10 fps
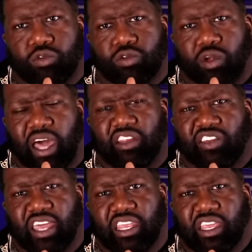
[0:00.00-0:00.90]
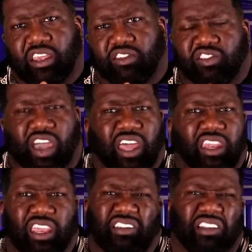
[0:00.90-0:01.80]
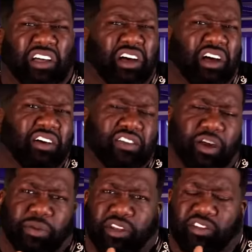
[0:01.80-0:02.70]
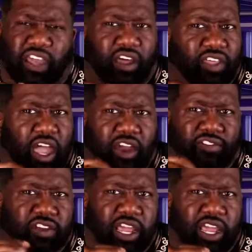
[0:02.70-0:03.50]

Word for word: how the Chinese, the Chinese love coming into South Africa.